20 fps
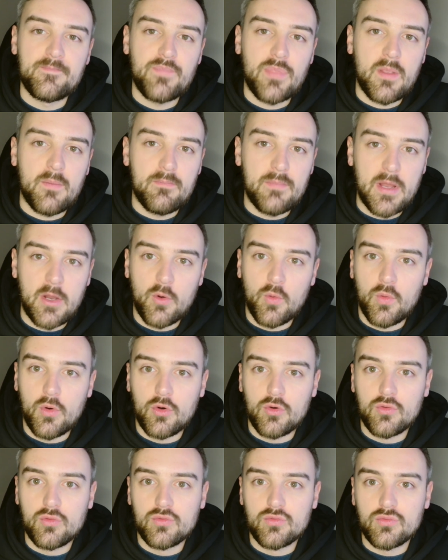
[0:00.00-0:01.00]

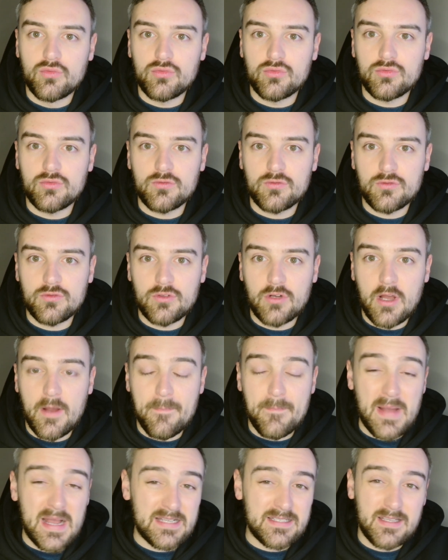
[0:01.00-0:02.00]
Millwall, a
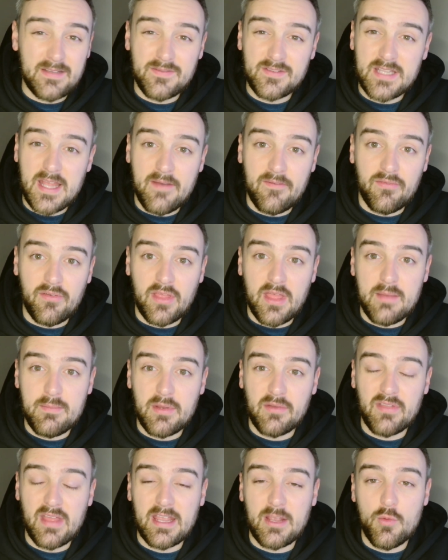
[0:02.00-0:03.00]
massive step for them
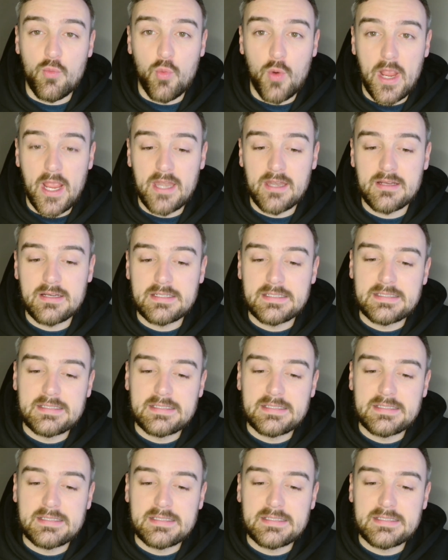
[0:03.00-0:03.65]
if they can win.